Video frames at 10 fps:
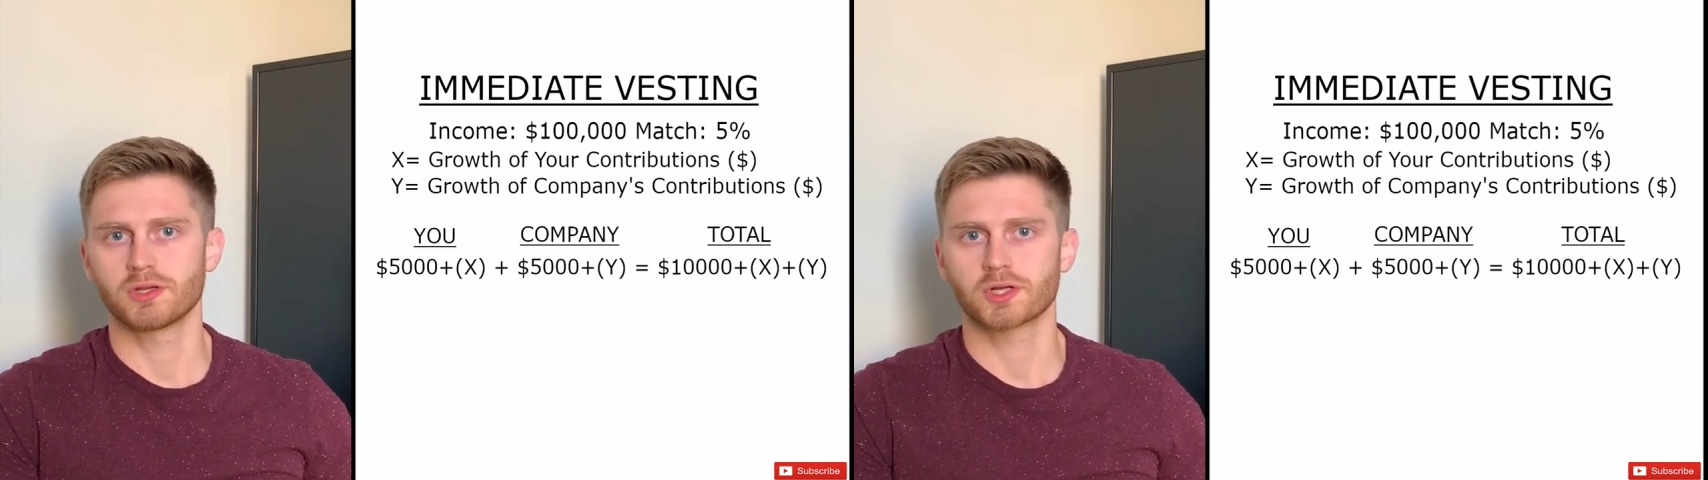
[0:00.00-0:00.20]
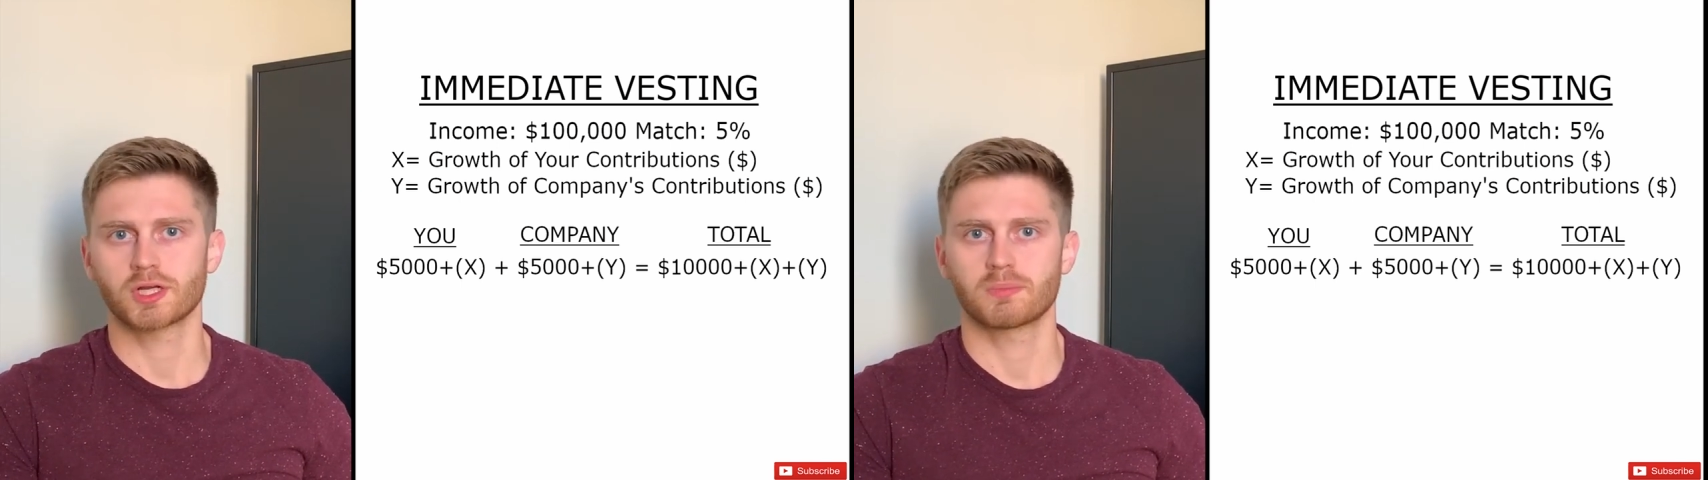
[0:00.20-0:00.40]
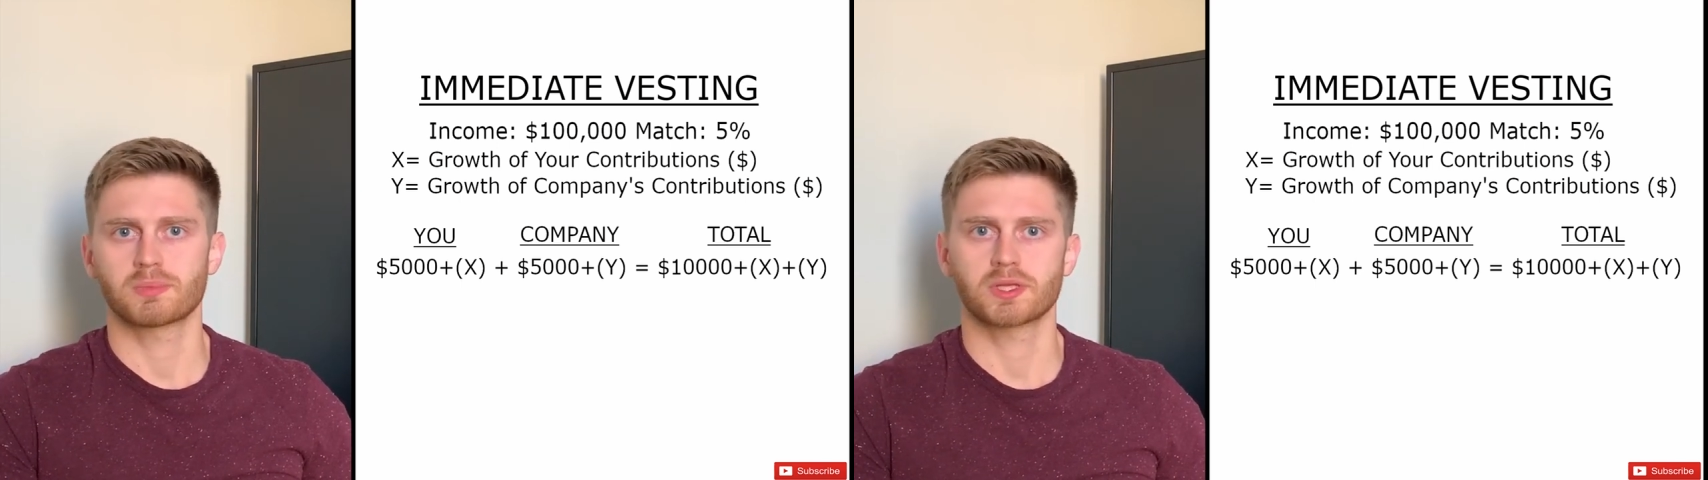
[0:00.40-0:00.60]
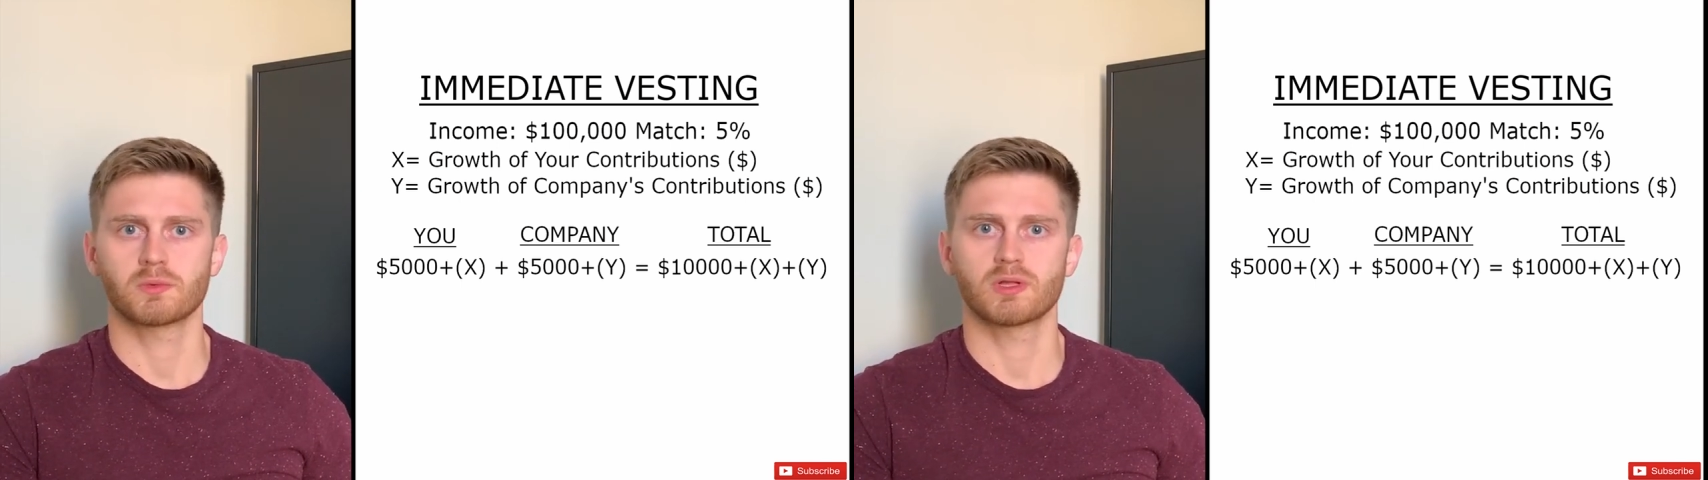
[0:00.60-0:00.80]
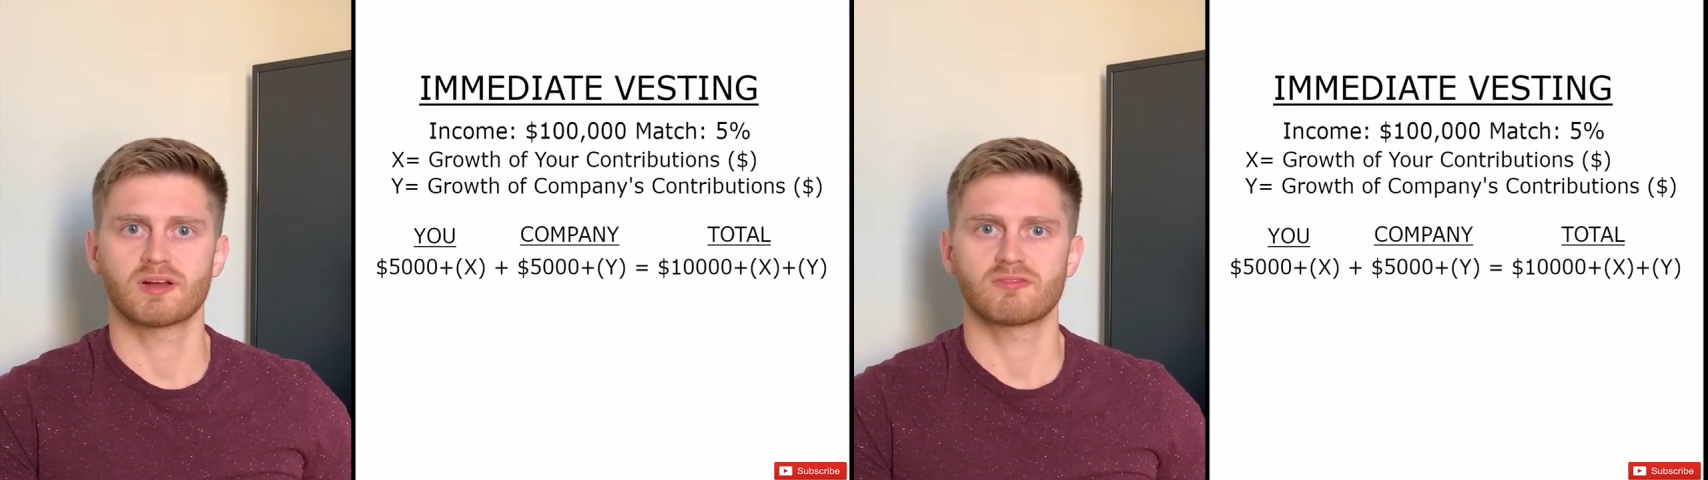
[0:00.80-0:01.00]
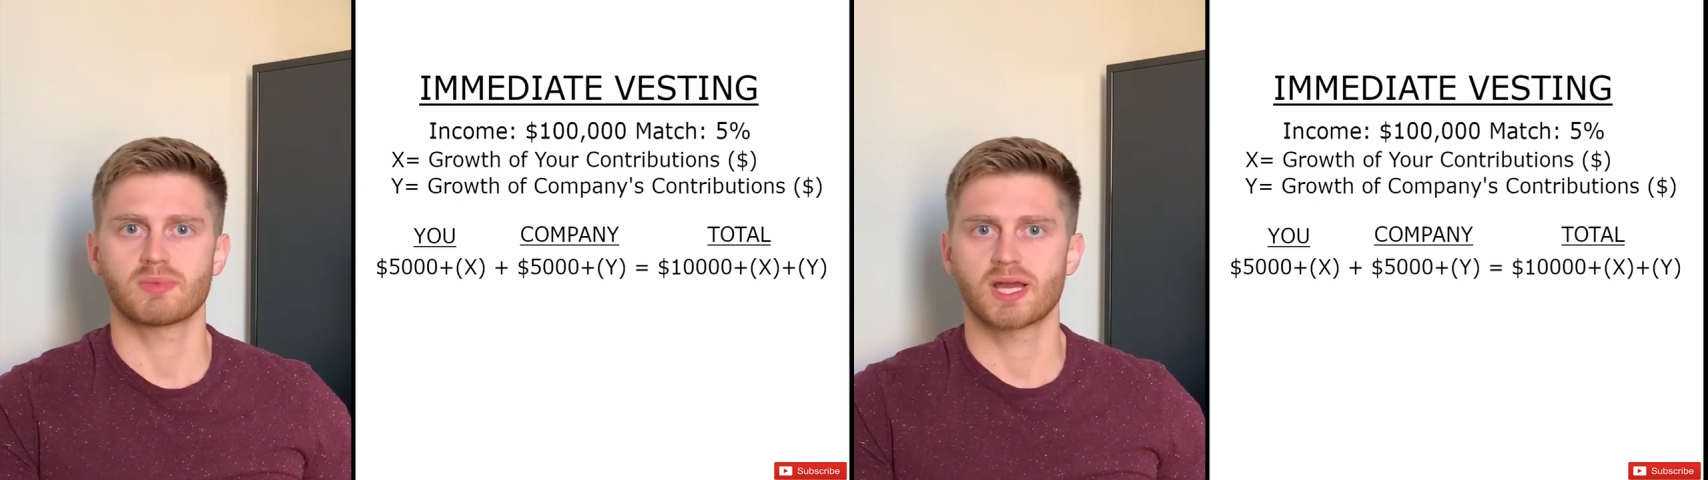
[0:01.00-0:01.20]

your company will have